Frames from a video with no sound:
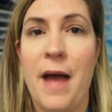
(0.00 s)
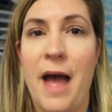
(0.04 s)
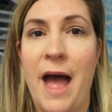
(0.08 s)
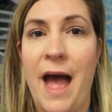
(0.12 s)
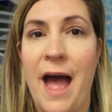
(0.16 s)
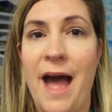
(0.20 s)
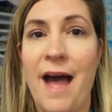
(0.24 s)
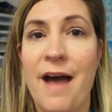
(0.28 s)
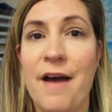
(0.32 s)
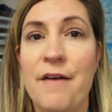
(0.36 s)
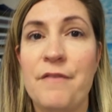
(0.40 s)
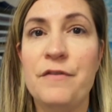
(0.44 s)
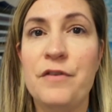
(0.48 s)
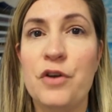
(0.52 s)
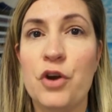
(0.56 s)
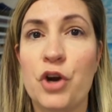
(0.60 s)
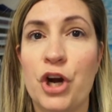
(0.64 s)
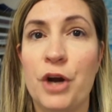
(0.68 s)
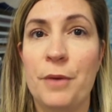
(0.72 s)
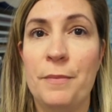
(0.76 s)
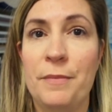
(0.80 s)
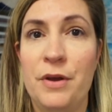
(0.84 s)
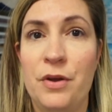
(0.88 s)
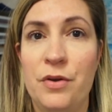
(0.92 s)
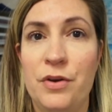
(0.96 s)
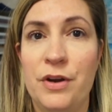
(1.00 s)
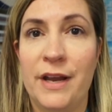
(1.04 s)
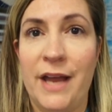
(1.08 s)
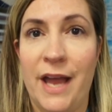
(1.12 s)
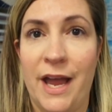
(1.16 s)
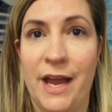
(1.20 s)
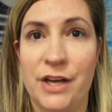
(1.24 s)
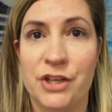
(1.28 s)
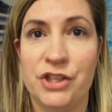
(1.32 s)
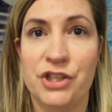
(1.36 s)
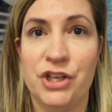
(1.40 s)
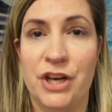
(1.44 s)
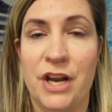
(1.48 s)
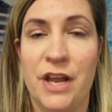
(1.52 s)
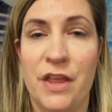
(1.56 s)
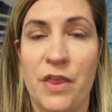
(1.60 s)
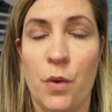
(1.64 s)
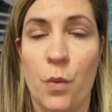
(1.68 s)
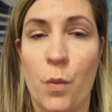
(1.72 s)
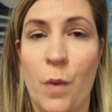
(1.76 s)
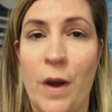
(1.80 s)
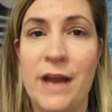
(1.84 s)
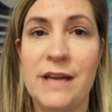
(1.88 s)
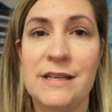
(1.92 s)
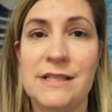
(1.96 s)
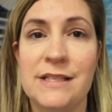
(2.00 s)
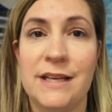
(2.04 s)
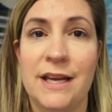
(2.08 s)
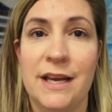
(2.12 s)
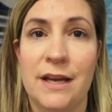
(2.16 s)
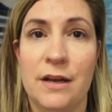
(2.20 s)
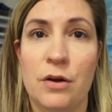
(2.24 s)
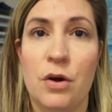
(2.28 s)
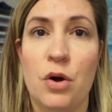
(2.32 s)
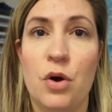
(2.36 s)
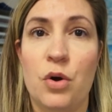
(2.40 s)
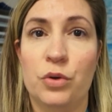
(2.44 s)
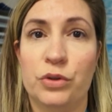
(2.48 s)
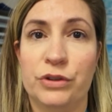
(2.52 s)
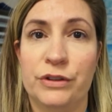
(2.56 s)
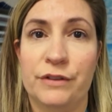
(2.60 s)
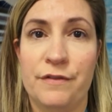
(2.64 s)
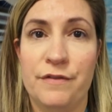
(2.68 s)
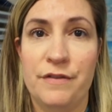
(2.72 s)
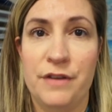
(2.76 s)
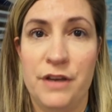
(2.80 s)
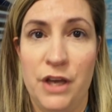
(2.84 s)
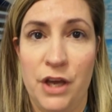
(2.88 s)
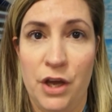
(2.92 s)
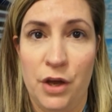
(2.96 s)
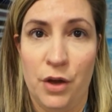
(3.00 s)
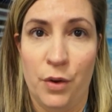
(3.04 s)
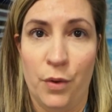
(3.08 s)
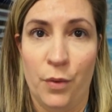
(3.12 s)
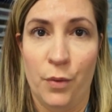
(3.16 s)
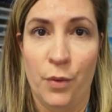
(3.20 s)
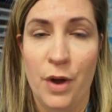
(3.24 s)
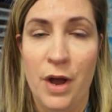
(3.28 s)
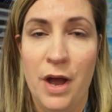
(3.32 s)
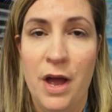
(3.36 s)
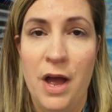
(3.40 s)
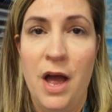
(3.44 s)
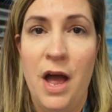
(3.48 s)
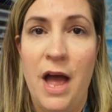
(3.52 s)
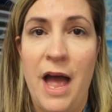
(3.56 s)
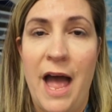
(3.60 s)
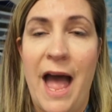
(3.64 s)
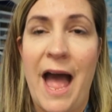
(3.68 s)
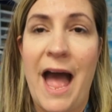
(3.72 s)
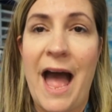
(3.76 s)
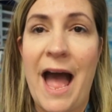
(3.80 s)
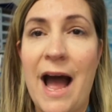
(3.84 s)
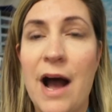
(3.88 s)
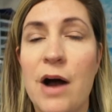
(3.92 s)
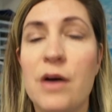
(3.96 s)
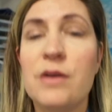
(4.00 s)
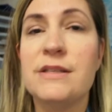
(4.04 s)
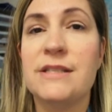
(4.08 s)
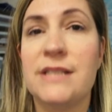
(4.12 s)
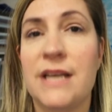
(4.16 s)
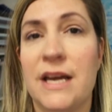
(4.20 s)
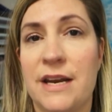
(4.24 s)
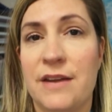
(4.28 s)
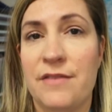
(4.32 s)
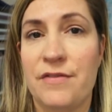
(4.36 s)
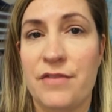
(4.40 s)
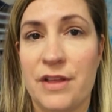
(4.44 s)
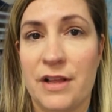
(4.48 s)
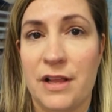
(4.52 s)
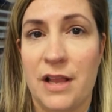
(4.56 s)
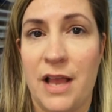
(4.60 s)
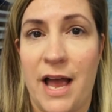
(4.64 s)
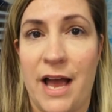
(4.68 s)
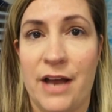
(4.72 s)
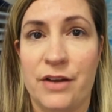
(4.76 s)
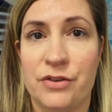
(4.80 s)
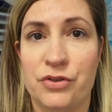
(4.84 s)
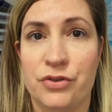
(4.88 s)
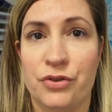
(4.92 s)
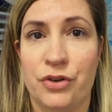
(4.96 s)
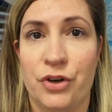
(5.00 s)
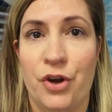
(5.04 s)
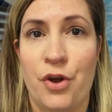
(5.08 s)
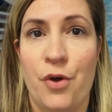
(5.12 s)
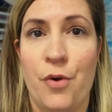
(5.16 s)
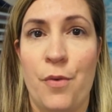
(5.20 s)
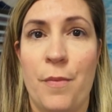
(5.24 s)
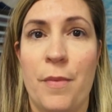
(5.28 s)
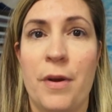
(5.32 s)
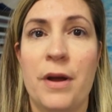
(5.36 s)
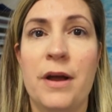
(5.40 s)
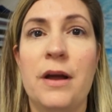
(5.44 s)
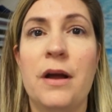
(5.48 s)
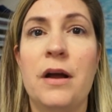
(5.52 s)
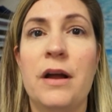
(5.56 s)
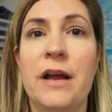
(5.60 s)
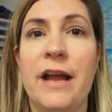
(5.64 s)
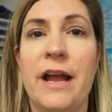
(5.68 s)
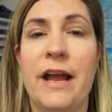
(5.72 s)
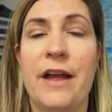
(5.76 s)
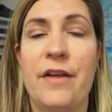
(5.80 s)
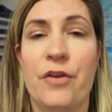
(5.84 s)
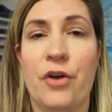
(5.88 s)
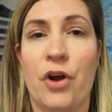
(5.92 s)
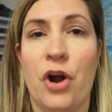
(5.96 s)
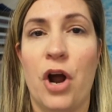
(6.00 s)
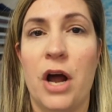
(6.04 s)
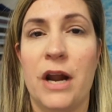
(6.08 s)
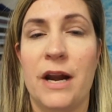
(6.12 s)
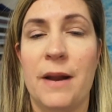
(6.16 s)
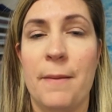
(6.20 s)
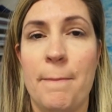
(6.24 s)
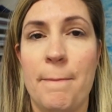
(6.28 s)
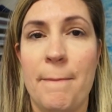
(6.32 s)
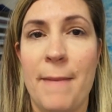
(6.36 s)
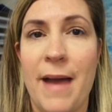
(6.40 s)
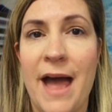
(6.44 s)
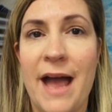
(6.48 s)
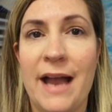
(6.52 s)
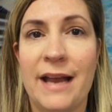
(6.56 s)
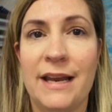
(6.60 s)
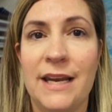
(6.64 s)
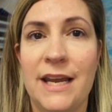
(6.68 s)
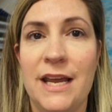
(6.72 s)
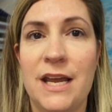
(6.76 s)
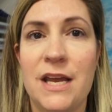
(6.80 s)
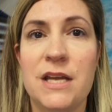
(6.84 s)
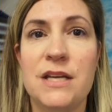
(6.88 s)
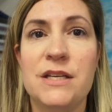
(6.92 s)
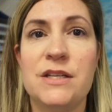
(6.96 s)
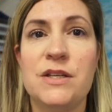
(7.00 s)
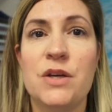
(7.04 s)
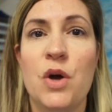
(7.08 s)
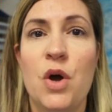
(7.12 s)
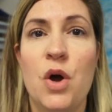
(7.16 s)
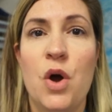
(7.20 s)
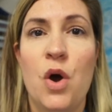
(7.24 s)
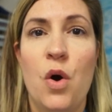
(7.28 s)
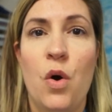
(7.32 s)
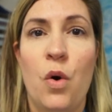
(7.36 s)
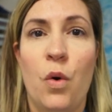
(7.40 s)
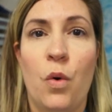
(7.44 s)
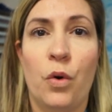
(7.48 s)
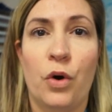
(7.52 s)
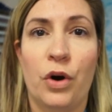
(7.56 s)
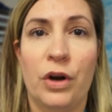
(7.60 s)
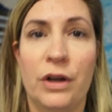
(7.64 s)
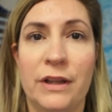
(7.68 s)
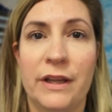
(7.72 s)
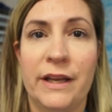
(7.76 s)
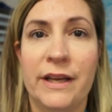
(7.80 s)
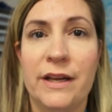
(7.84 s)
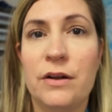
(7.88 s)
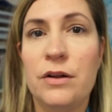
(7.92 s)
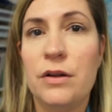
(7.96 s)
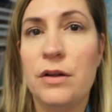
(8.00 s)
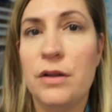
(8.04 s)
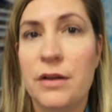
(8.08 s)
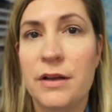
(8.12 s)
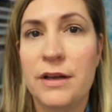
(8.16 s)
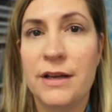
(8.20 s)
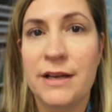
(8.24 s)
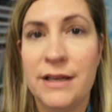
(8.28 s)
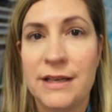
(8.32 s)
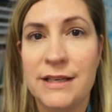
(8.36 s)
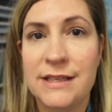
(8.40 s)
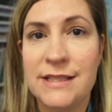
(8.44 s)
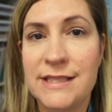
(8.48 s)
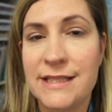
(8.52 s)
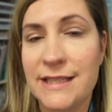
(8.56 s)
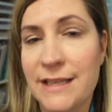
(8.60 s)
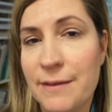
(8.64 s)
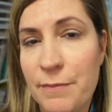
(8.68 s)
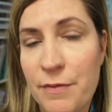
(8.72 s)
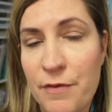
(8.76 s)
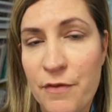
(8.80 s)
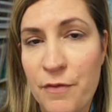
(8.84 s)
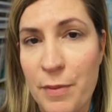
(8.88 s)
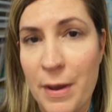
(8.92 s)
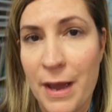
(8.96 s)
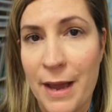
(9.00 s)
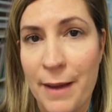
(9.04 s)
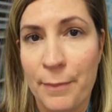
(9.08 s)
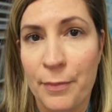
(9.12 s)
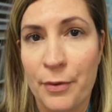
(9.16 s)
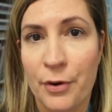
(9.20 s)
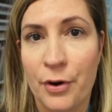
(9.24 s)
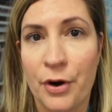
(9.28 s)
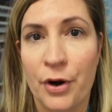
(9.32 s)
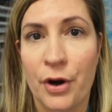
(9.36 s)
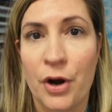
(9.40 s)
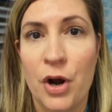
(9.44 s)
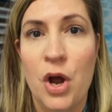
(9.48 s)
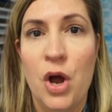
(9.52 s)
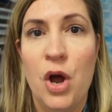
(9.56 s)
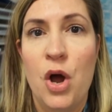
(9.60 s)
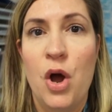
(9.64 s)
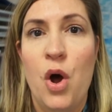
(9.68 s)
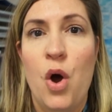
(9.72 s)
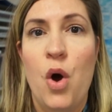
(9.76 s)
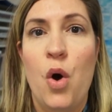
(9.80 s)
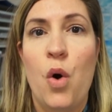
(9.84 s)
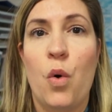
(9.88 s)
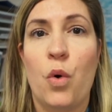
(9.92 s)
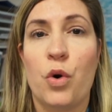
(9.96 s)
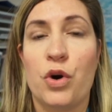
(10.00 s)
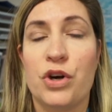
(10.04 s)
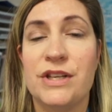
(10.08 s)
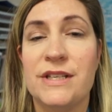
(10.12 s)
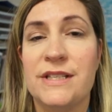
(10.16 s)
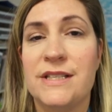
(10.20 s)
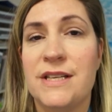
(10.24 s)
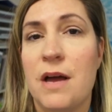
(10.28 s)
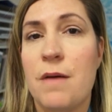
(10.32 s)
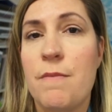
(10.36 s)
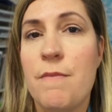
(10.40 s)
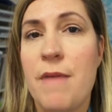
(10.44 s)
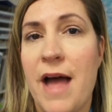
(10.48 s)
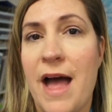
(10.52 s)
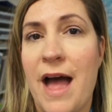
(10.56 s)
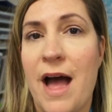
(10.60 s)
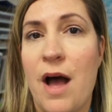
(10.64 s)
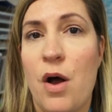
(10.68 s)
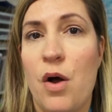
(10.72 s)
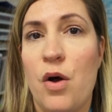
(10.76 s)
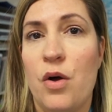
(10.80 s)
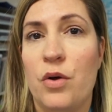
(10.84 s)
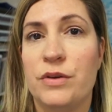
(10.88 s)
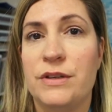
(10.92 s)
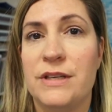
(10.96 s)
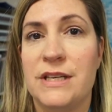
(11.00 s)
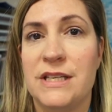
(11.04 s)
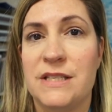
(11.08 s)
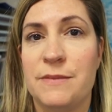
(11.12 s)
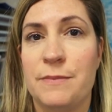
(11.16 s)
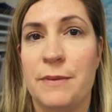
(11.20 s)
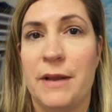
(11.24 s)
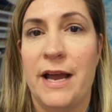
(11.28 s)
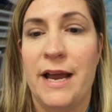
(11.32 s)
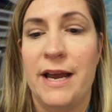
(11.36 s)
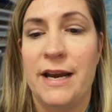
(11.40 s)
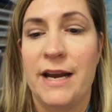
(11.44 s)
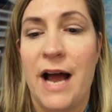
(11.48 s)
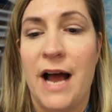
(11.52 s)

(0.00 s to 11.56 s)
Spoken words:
have your communication and the way to get a hold of you outside of the classroom, either on a magnet or a little slip of paper, or somehow displayed.